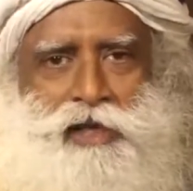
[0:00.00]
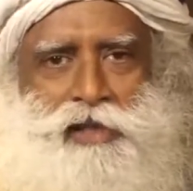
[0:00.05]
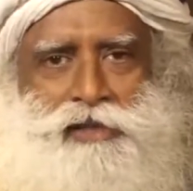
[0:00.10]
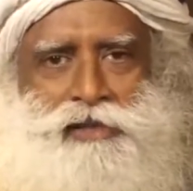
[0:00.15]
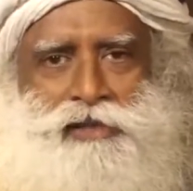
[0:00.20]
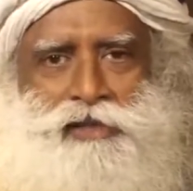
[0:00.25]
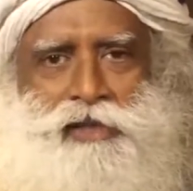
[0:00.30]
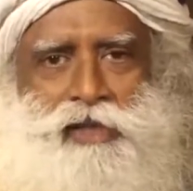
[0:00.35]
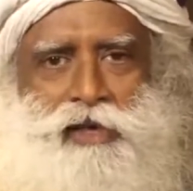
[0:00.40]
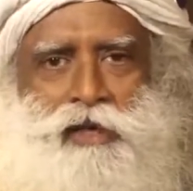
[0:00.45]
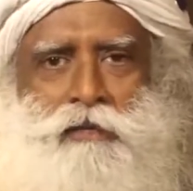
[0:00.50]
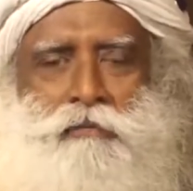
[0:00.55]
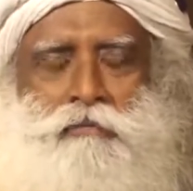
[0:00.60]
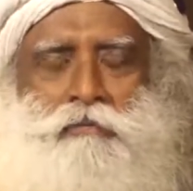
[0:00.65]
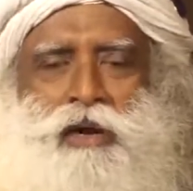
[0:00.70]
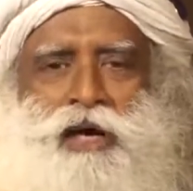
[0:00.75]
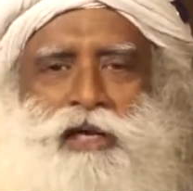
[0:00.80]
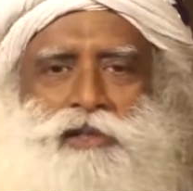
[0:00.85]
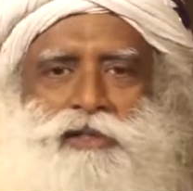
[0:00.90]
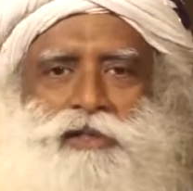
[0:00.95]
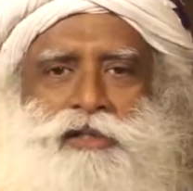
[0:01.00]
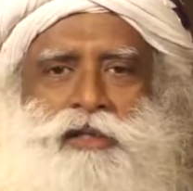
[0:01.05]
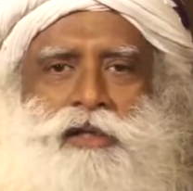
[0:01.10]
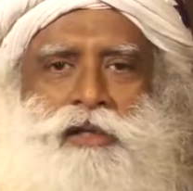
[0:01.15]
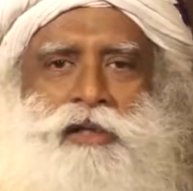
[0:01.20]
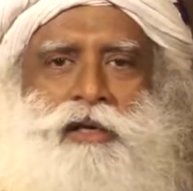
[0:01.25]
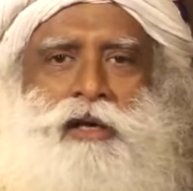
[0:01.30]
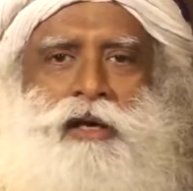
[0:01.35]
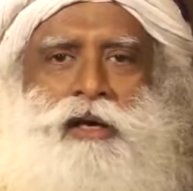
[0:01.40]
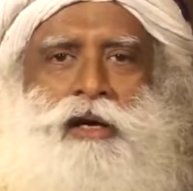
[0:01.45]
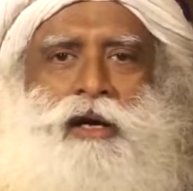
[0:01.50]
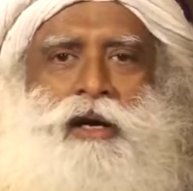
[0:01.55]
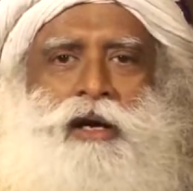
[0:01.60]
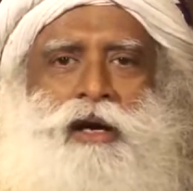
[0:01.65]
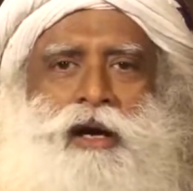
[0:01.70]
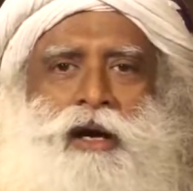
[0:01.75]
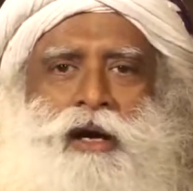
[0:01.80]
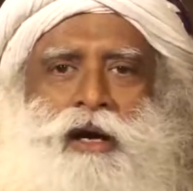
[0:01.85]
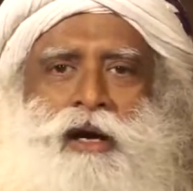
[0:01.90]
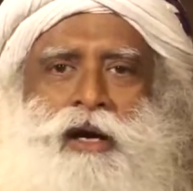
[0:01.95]
else, but
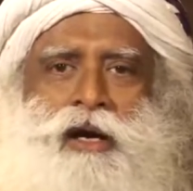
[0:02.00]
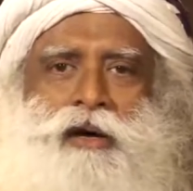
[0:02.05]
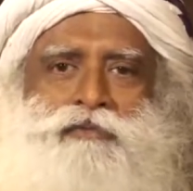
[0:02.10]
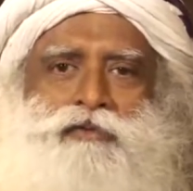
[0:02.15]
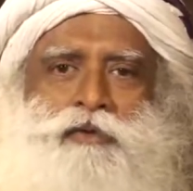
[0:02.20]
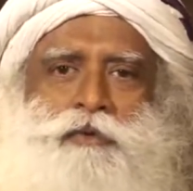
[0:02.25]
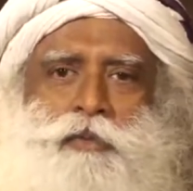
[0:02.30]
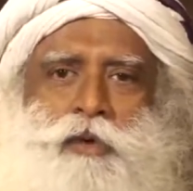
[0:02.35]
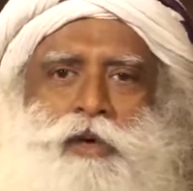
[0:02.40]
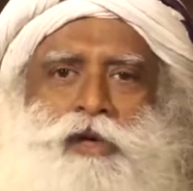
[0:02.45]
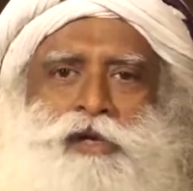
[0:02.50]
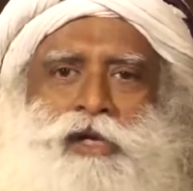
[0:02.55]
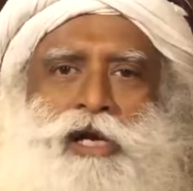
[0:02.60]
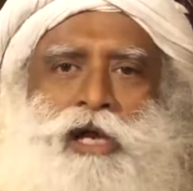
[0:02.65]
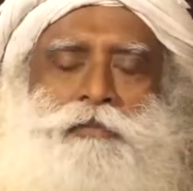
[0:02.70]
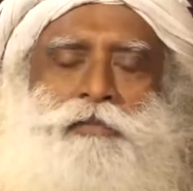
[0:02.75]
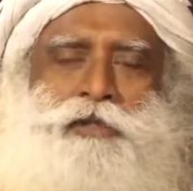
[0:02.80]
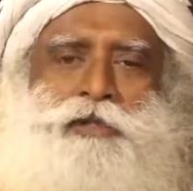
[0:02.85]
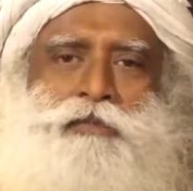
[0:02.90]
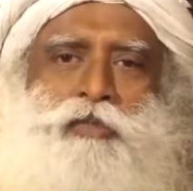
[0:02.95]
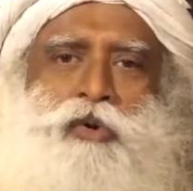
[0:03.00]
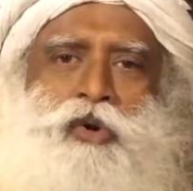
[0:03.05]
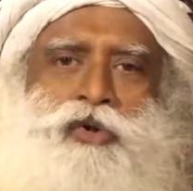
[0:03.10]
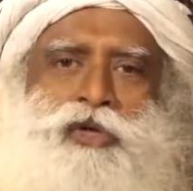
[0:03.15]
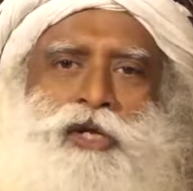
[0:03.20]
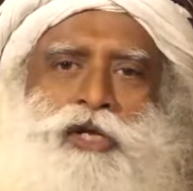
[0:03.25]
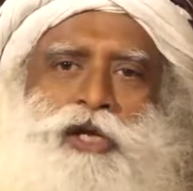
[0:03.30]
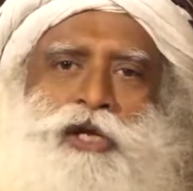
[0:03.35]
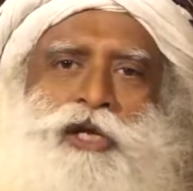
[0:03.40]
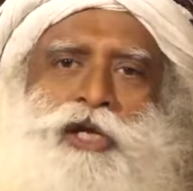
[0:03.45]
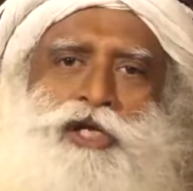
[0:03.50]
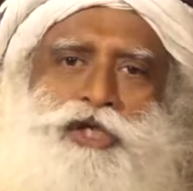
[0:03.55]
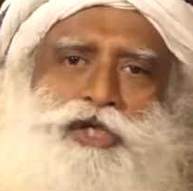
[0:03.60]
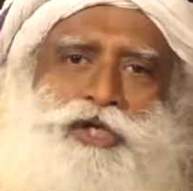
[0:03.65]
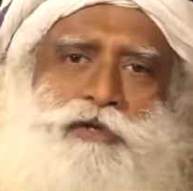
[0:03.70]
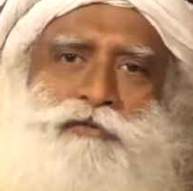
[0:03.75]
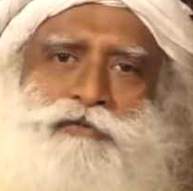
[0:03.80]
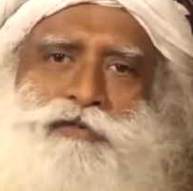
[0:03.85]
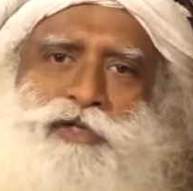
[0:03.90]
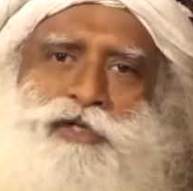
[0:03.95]
football club is more than a
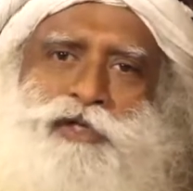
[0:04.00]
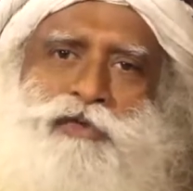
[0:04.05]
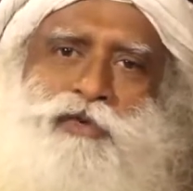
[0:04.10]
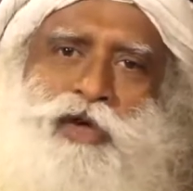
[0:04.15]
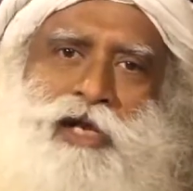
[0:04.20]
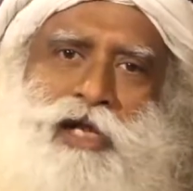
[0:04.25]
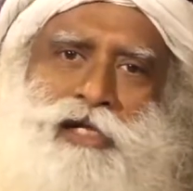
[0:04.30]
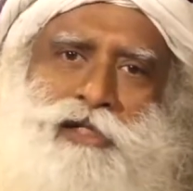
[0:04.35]
nation for someone